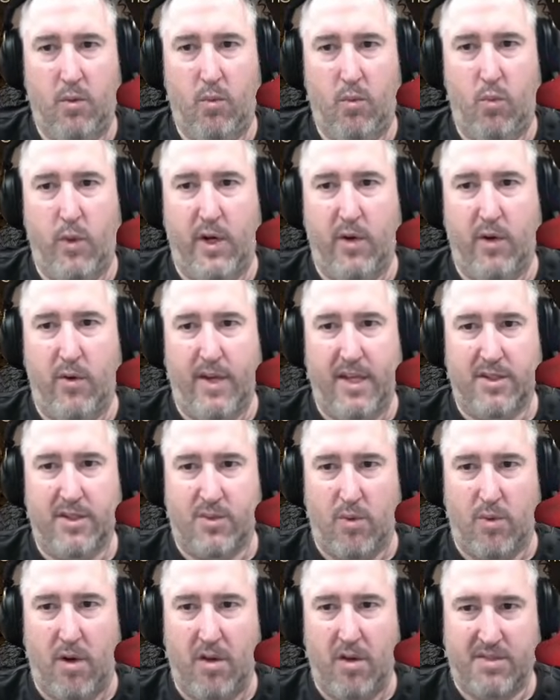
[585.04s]
We know
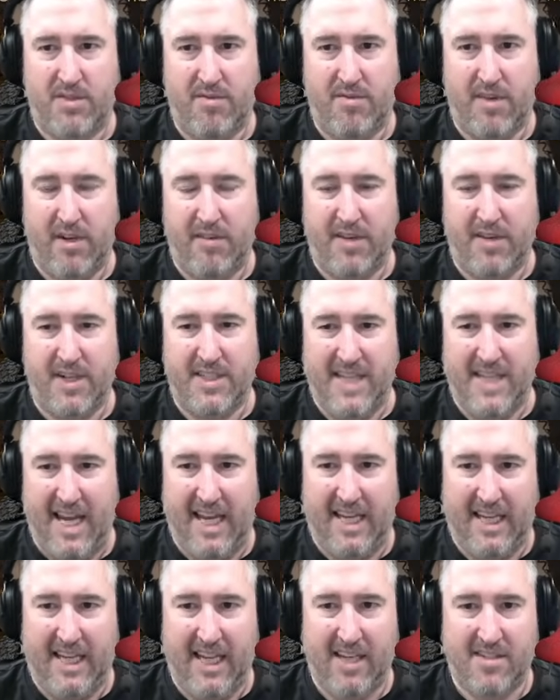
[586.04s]
Iswal is very, very
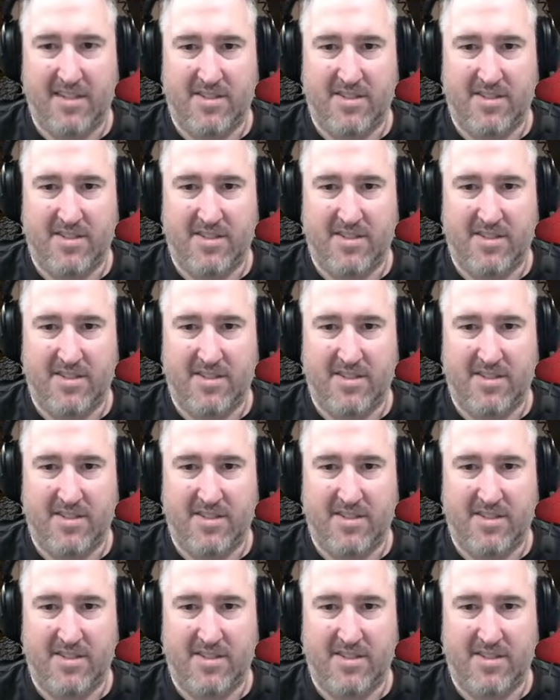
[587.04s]
tanky,